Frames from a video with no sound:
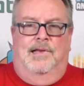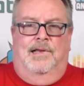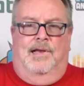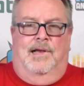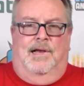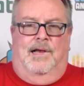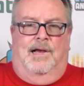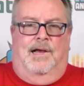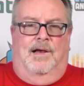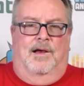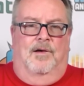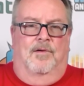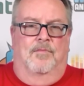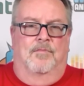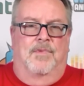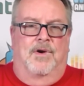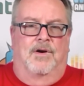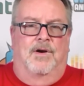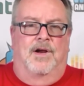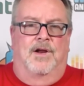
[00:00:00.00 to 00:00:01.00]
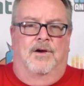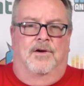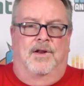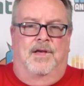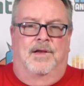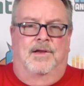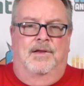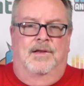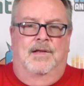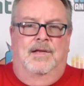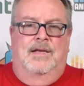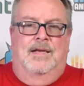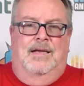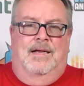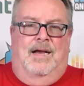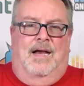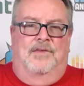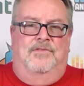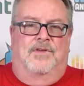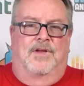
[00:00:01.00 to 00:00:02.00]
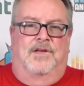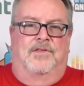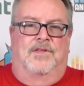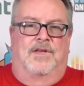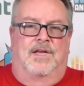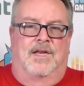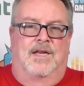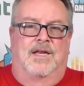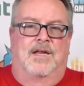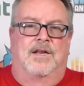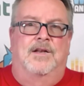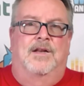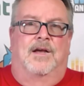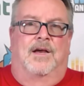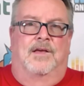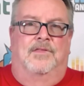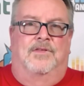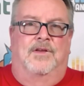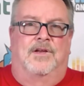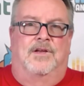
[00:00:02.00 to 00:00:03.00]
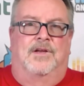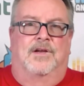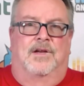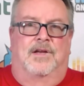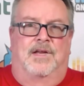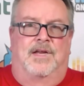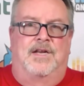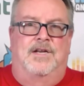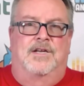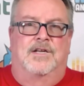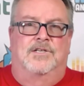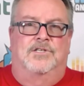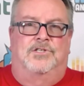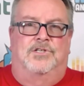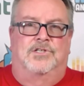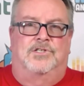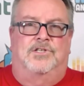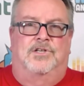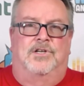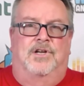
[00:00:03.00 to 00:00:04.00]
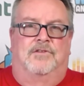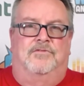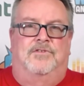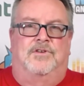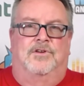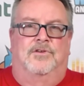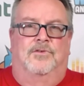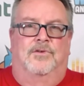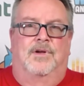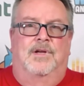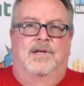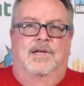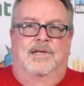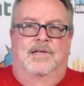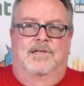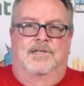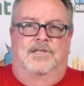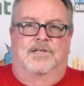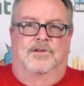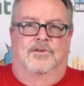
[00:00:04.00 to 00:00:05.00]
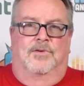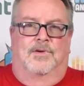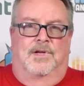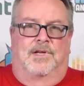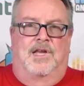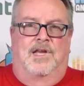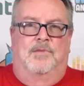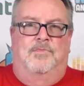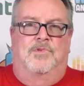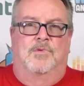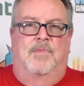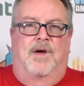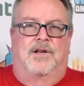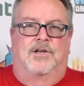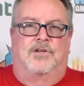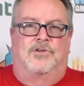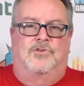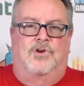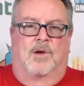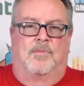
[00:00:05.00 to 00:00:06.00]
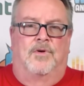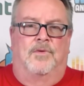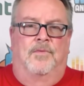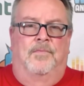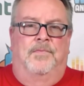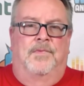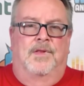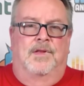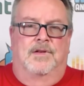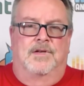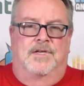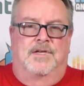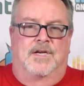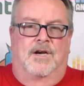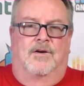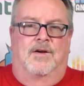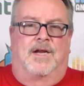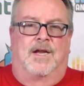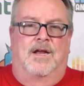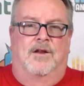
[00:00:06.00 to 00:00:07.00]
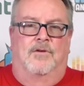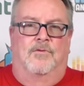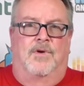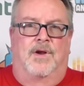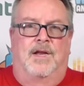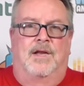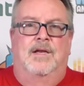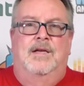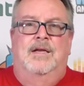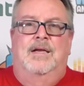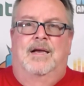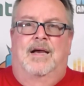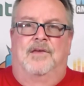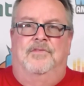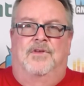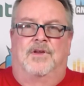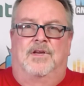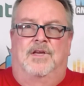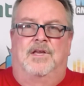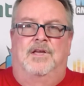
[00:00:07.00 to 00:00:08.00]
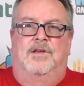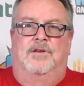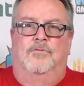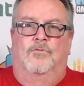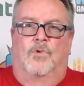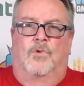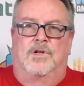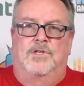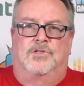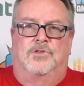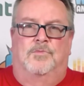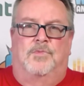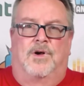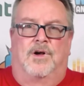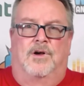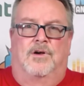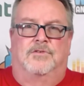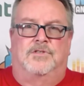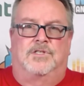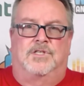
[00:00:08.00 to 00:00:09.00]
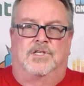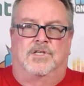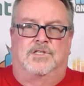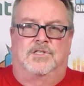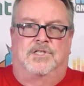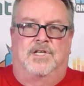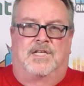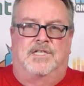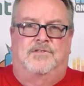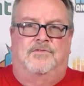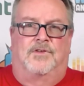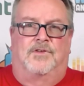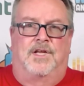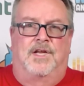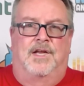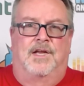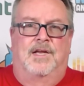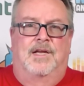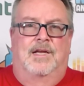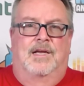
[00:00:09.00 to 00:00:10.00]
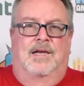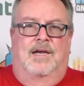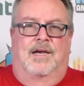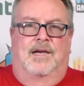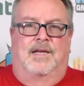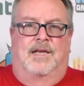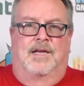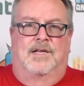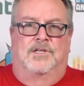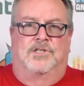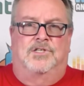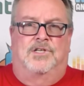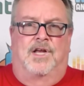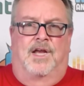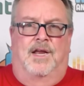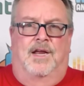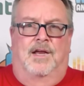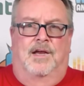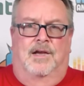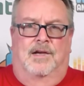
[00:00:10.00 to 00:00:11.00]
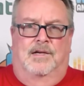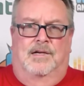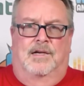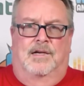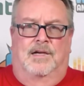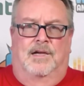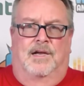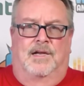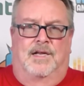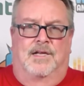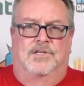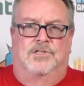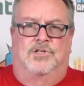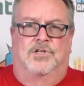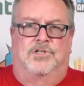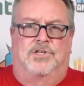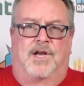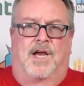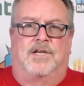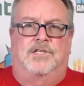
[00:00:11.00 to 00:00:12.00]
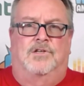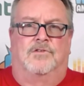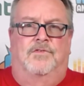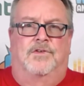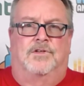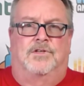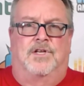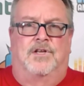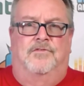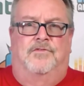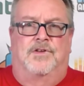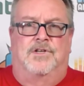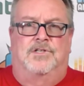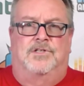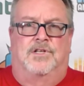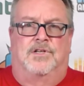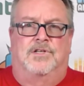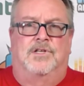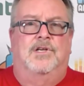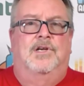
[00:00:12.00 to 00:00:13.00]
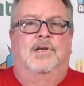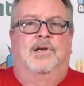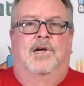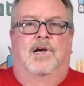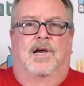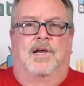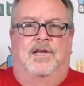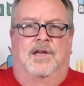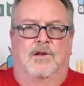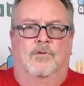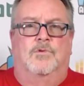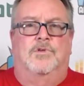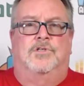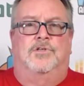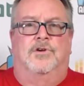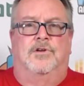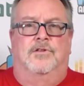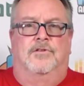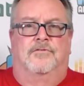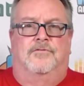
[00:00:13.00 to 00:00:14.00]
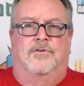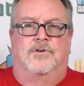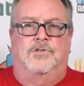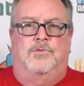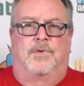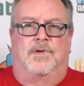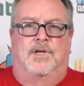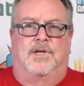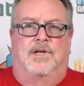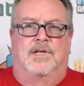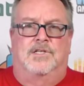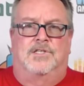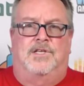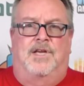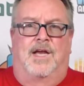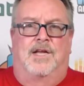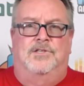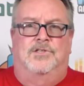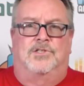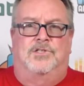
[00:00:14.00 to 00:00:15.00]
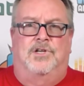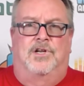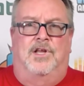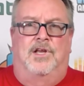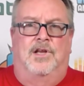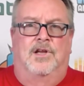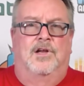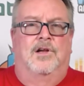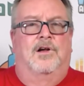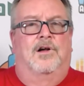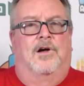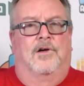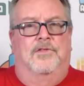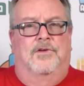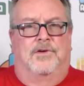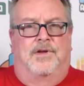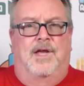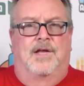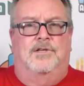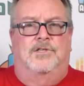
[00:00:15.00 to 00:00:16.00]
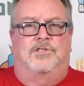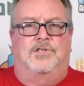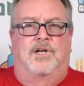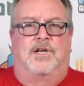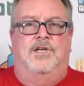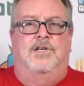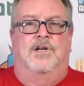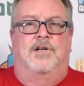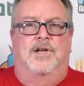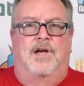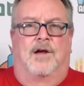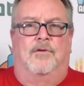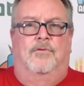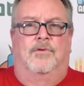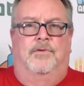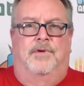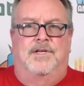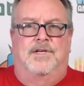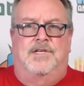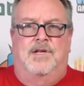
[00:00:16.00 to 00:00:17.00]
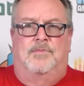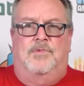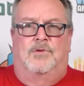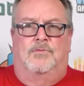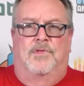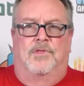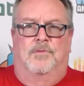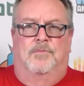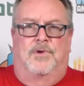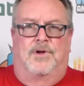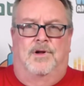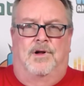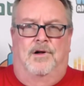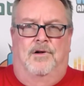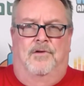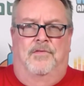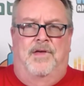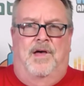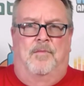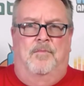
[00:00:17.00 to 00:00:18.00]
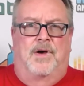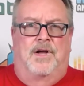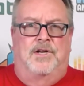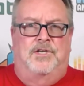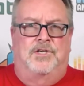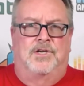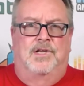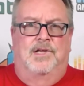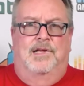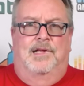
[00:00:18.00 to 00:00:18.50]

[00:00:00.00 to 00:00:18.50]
Mariota, I think in the end, he does just enough to keep them out of trouble. Derrick Henry, I think he runs the ball successfully against a Jacksonville defense that, again, was good the first week against Kansas City, although Kansas City did not really attempt to run the ball all that much.